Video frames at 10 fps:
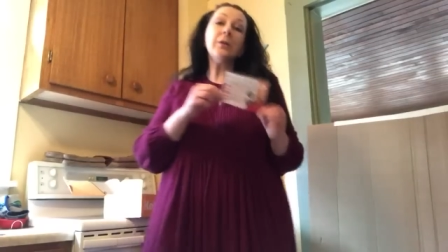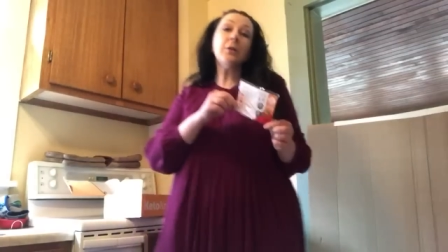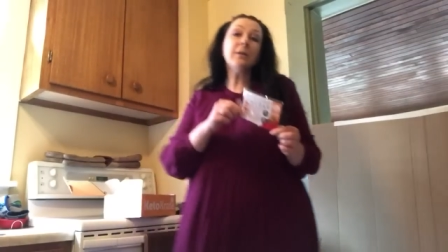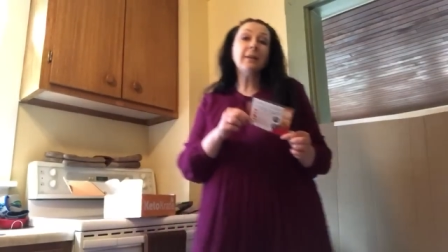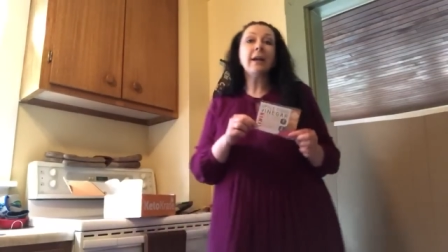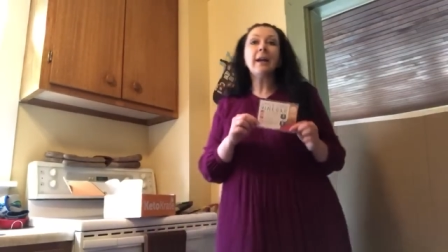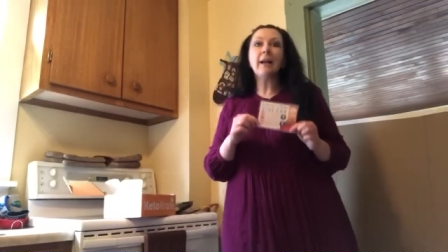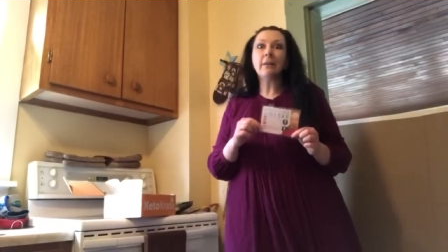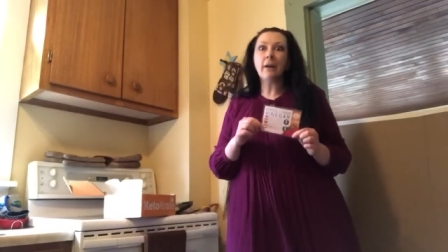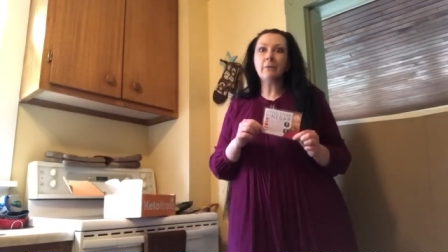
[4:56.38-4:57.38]
interesting. And
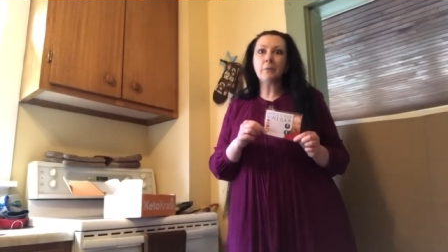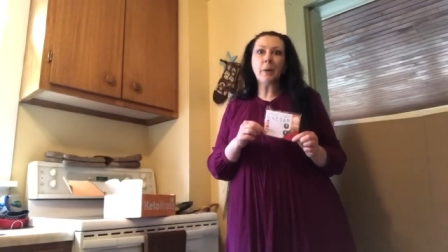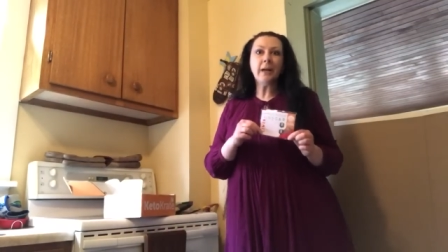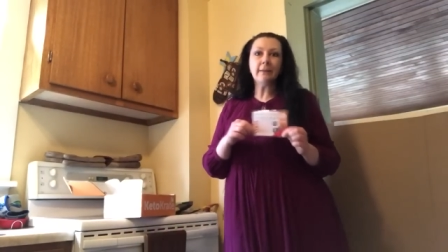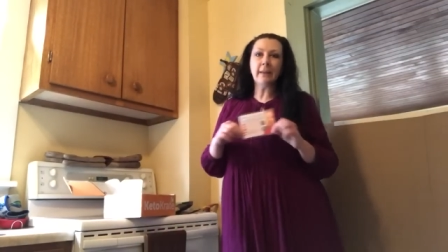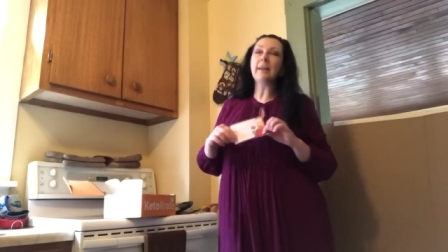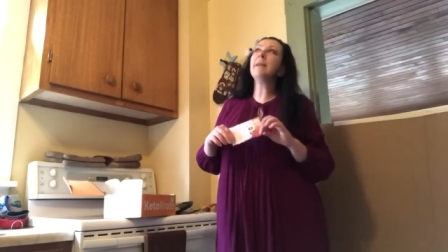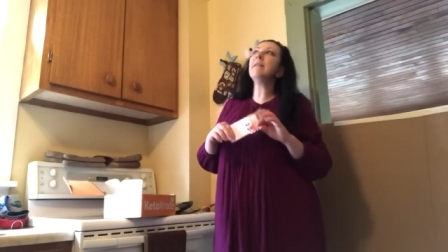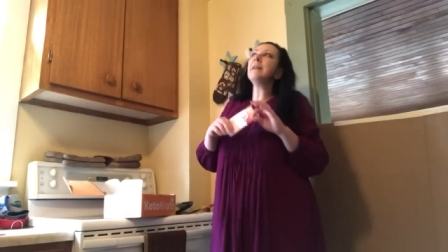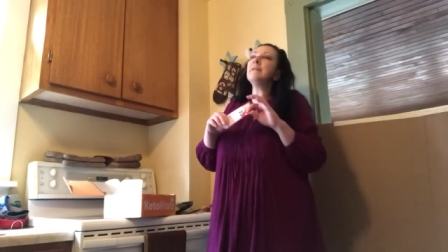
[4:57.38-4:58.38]
I love spicy.
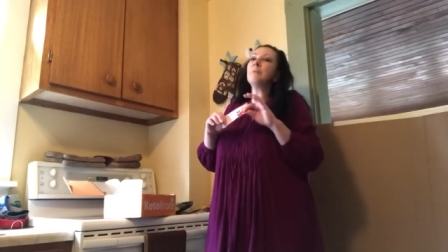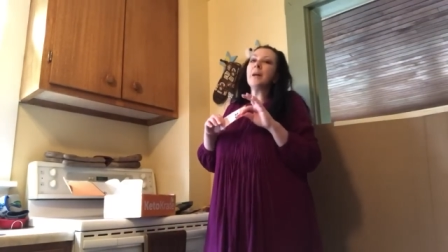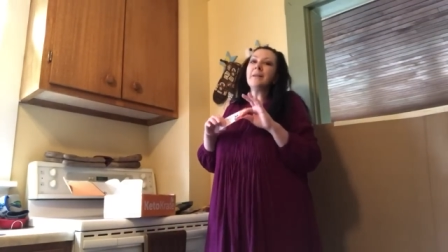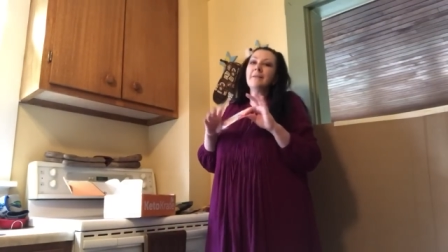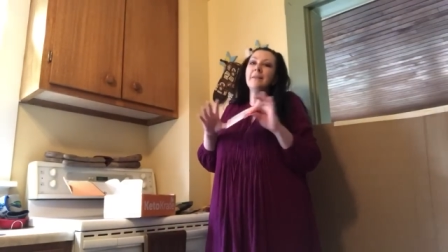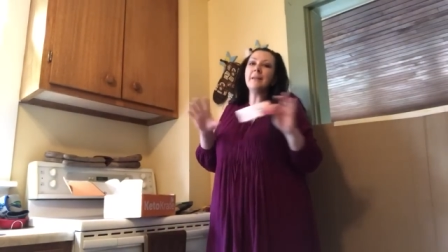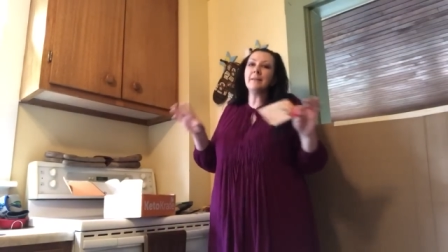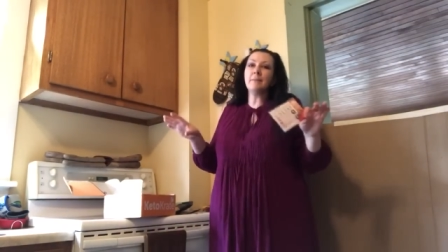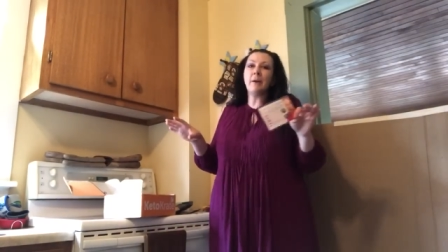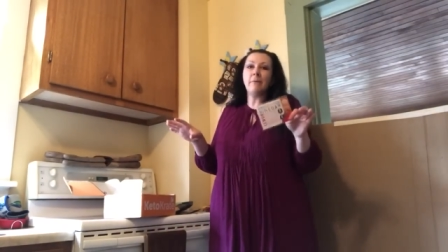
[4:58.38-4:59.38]
Anything spicy
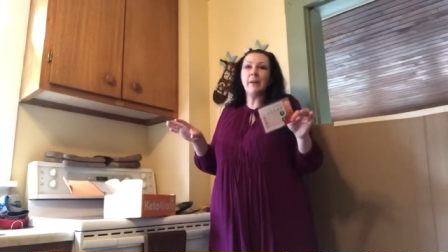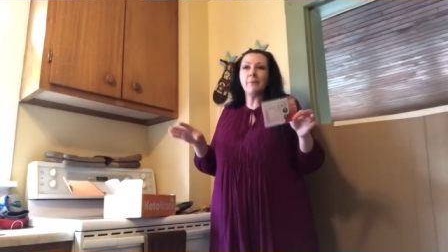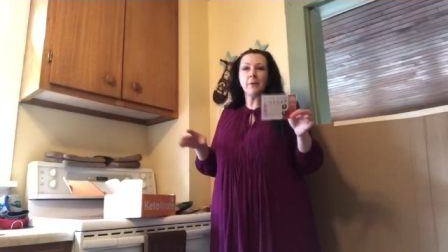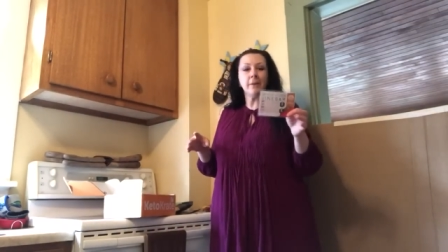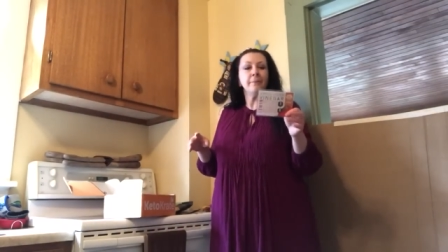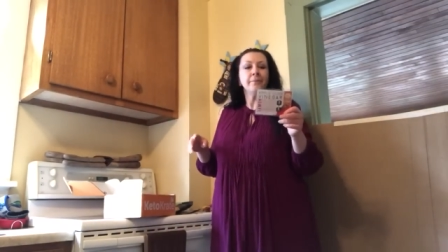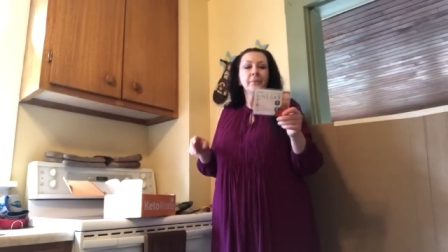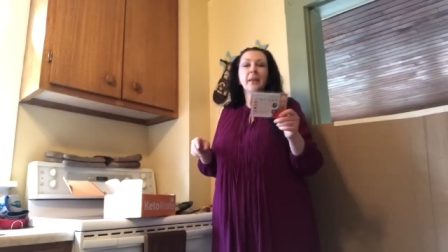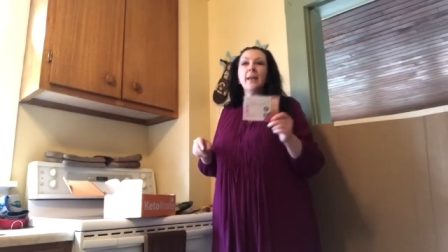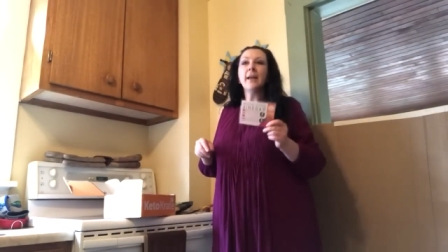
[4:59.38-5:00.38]
is my favorite.
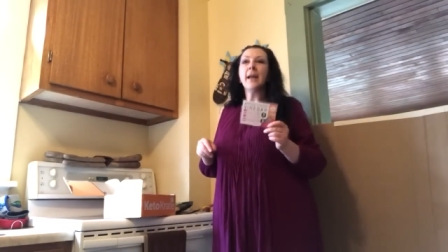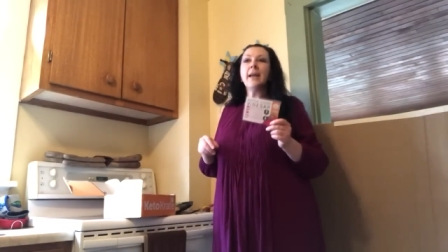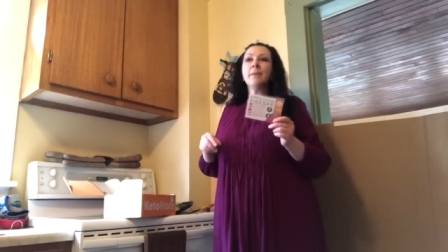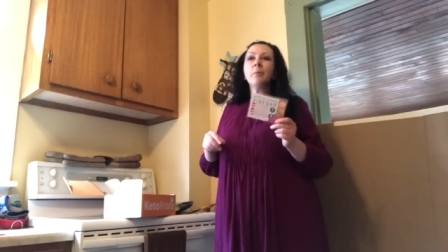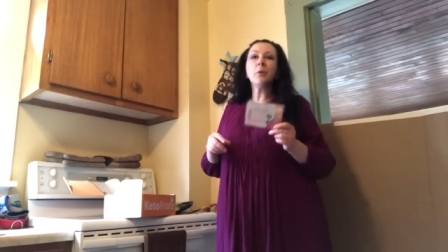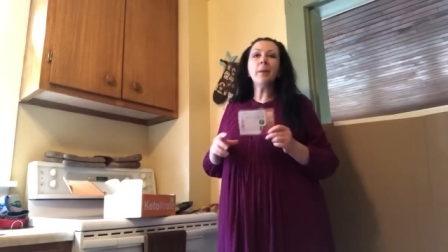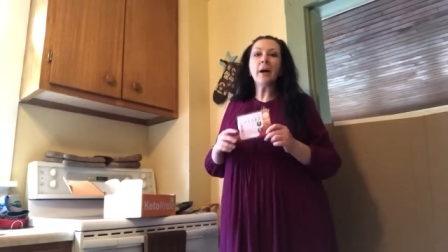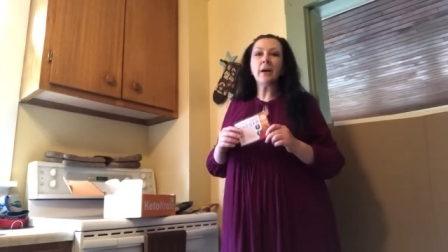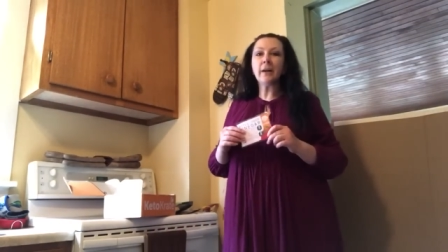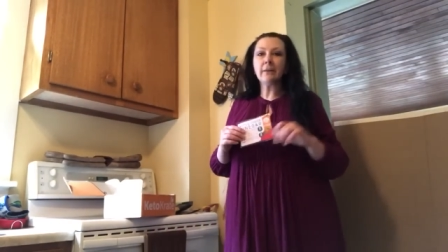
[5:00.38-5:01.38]
And
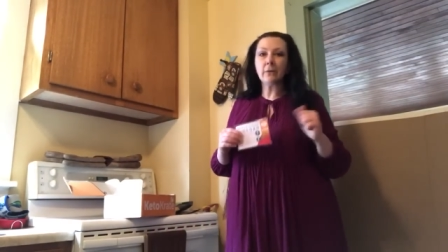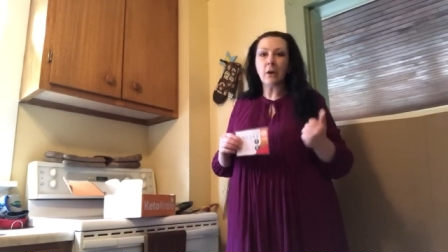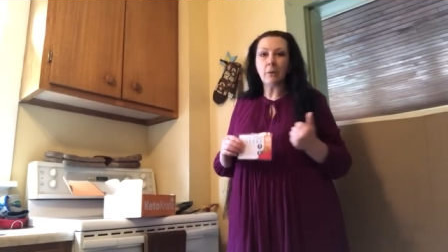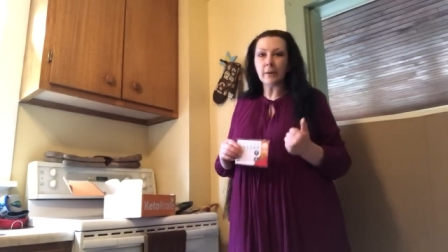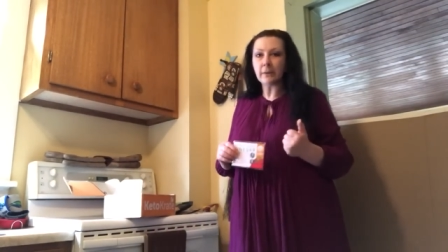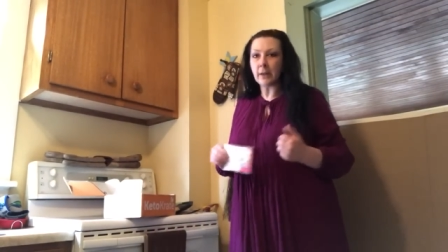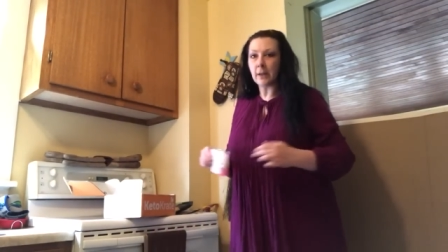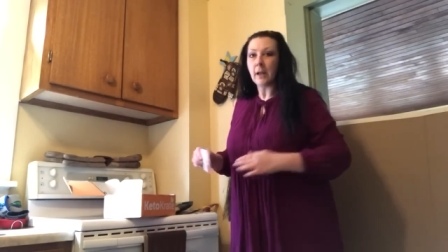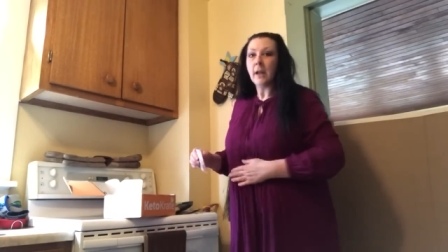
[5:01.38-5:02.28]
probiotics are always good.